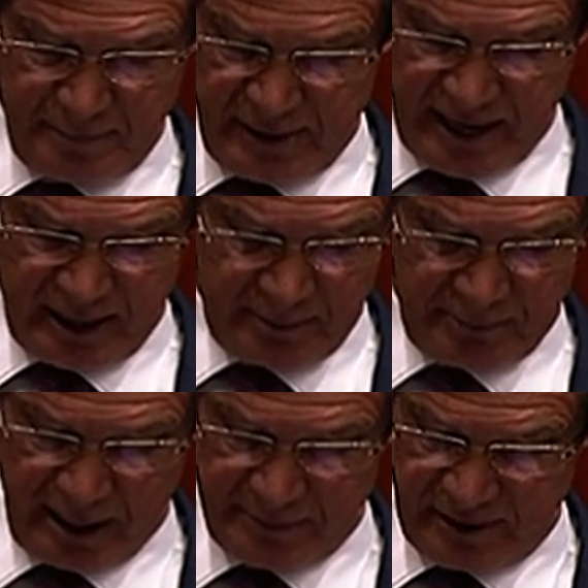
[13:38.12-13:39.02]
a ban on
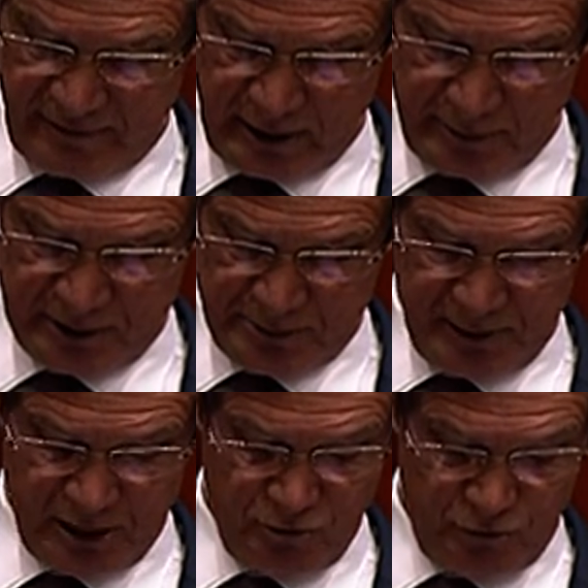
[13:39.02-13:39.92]
property developers,
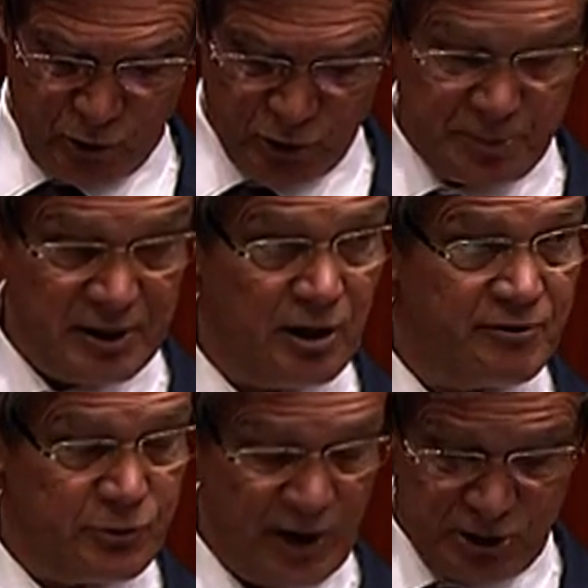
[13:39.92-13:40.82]
but enforcement
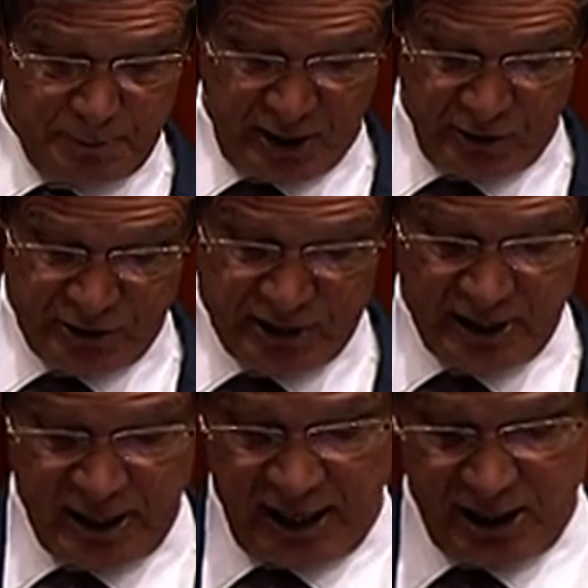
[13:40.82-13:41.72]
of
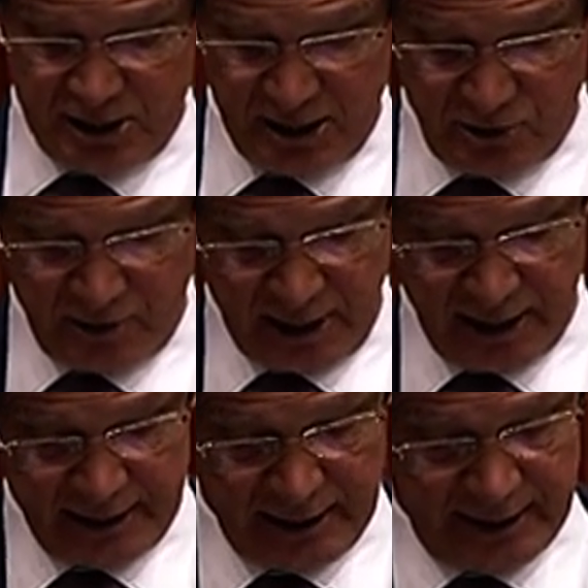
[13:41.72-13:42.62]
transparency and tendering
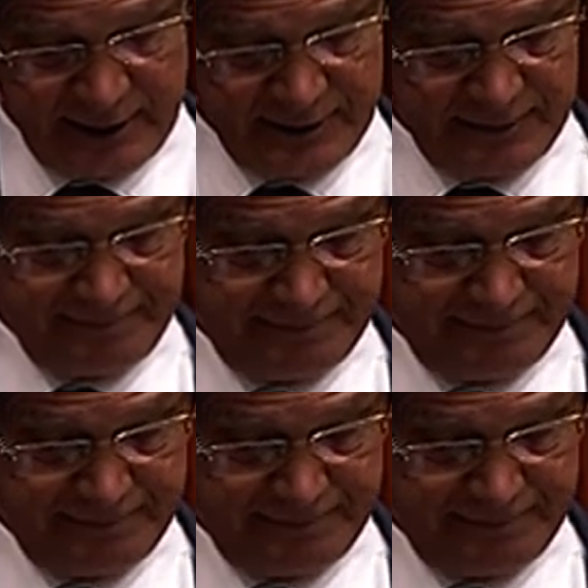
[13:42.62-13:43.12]
guidelines.